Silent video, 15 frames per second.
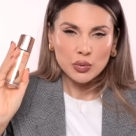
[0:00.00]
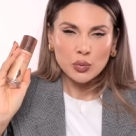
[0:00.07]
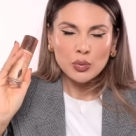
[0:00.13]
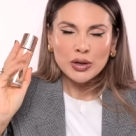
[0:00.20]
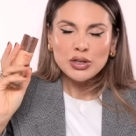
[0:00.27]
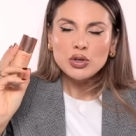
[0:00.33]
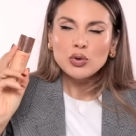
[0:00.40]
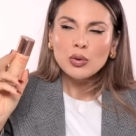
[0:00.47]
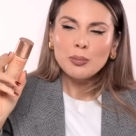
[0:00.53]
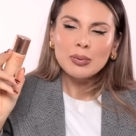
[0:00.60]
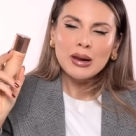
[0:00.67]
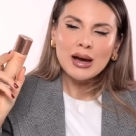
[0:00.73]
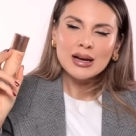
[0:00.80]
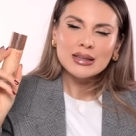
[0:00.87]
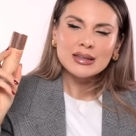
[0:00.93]
When you
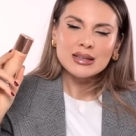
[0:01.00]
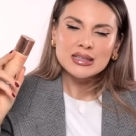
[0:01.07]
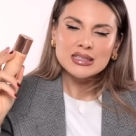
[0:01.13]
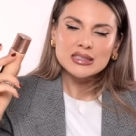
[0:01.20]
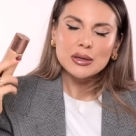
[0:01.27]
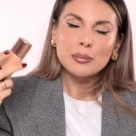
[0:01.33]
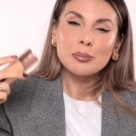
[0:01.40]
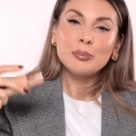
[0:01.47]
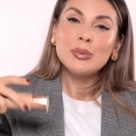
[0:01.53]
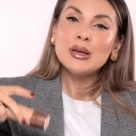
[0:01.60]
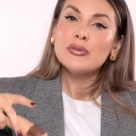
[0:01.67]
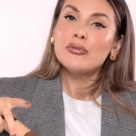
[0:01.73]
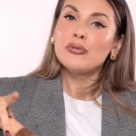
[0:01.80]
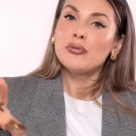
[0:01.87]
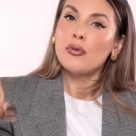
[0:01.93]
apply this
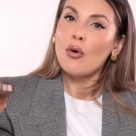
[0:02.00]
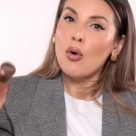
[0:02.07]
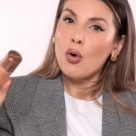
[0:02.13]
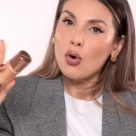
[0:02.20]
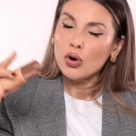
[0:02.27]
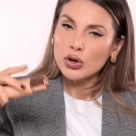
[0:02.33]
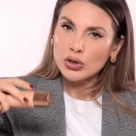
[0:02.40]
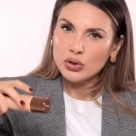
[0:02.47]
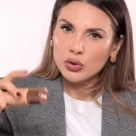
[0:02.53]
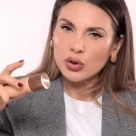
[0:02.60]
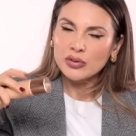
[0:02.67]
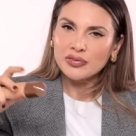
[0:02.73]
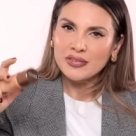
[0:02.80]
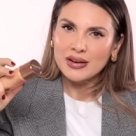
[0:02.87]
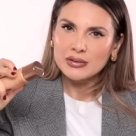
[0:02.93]
before
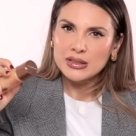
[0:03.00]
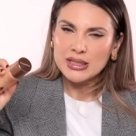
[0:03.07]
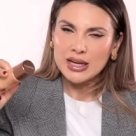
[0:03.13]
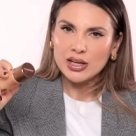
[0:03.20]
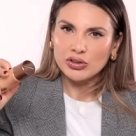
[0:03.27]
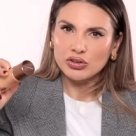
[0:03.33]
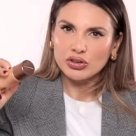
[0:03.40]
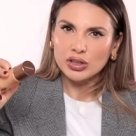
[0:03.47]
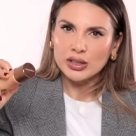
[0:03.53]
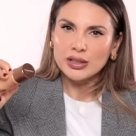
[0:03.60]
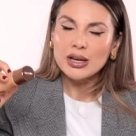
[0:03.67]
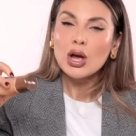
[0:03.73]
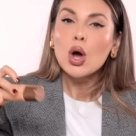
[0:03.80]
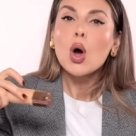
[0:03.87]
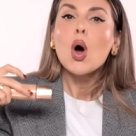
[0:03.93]
your foundation